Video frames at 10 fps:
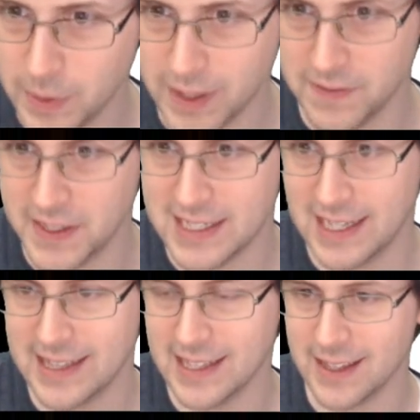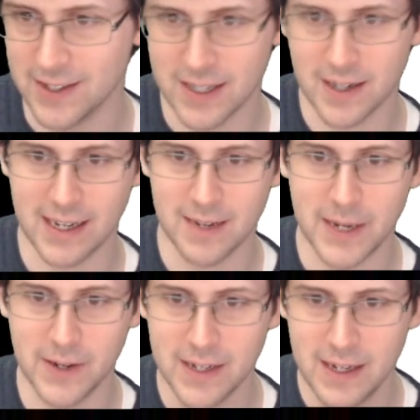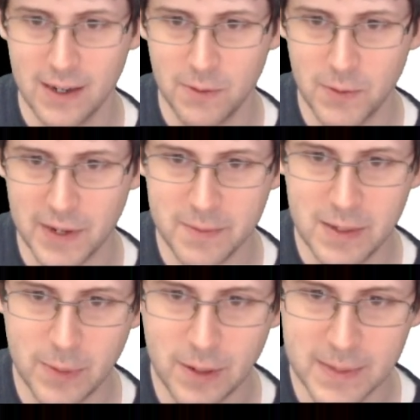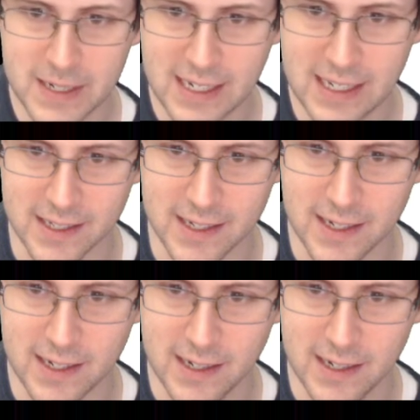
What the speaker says: of this line that they're talking about? We want to be perpendicular